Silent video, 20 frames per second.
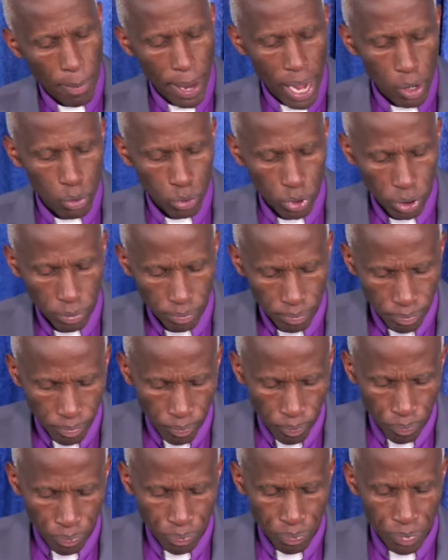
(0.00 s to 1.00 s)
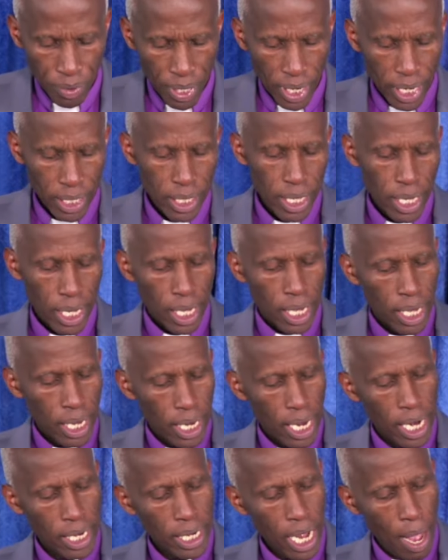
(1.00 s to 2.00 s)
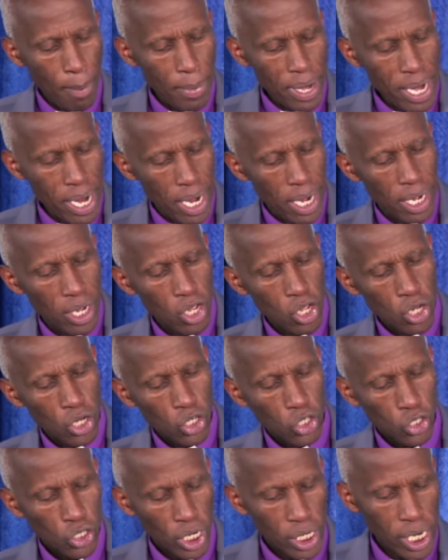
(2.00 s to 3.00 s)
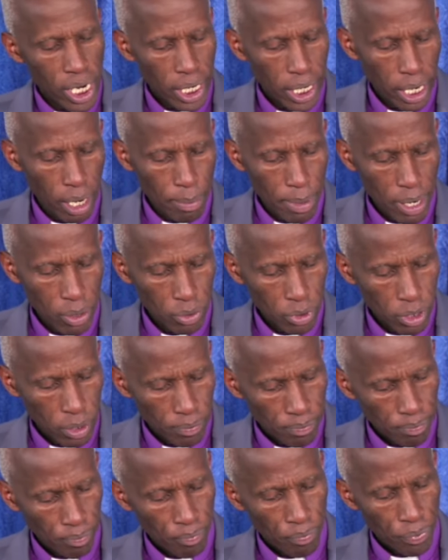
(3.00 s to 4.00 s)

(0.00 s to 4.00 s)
Come out and come here. Shadrach came out.